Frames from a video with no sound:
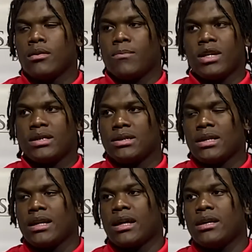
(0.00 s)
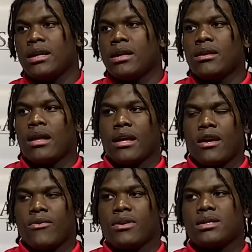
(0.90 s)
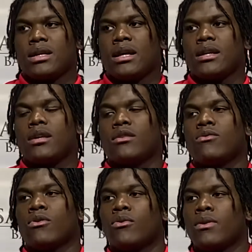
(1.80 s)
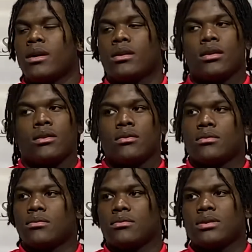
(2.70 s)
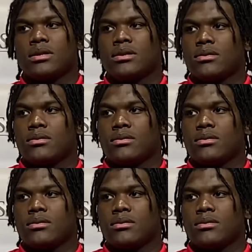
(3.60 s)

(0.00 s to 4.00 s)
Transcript: places that I need, like areas that I need to grow in, and just go.